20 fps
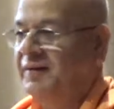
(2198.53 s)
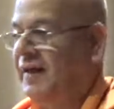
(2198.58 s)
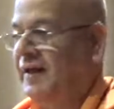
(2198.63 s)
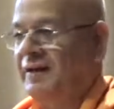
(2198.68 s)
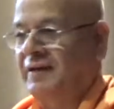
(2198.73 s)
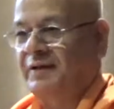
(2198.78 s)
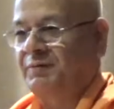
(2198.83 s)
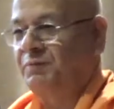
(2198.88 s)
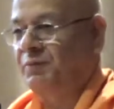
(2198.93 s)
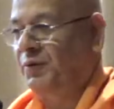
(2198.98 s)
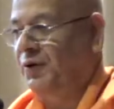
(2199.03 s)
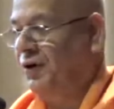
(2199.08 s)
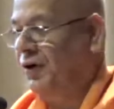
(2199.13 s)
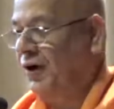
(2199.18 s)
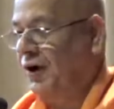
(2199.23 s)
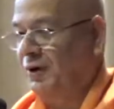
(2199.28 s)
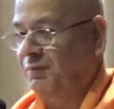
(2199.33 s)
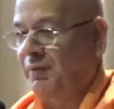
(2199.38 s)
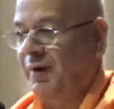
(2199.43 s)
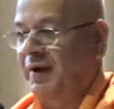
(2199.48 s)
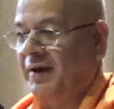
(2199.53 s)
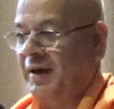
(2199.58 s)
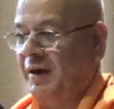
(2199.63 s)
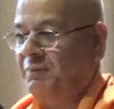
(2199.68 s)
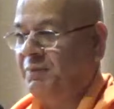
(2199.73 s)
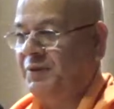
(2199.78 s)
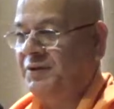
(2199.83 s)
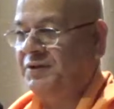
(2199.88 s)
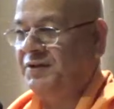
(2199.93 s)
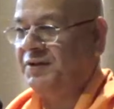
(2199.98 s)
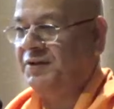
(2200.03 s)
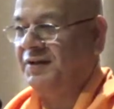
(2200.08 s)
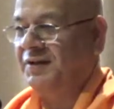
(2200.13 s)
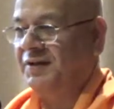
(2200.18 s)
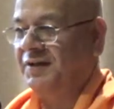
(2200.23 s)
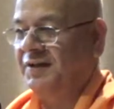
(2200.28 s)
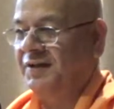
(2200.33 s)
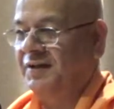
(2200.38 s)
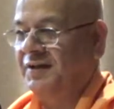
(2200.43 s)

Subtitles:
That is beyond my capacity.